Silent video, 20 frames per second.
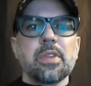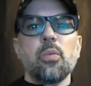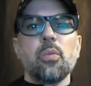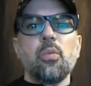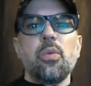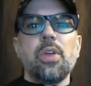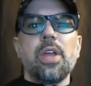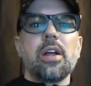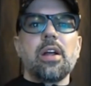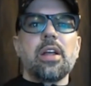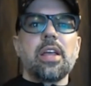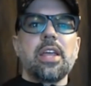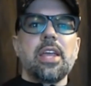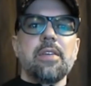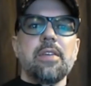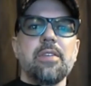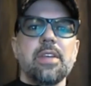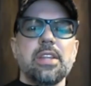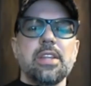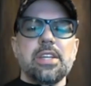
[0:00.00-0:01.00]
we are
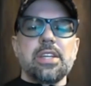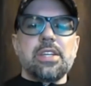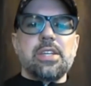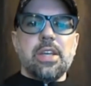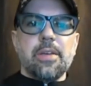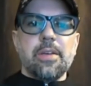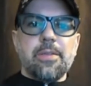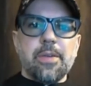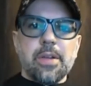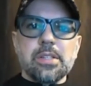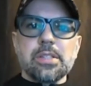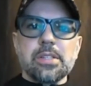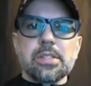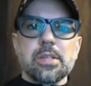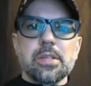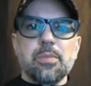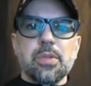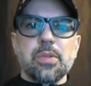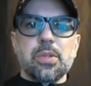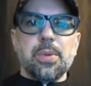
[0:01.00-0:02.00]
given the difference
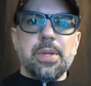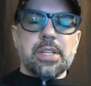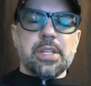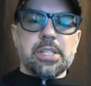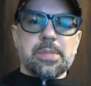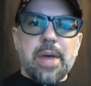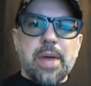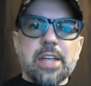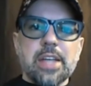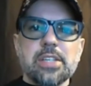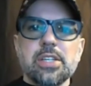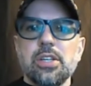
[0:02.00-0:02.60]
between the smashed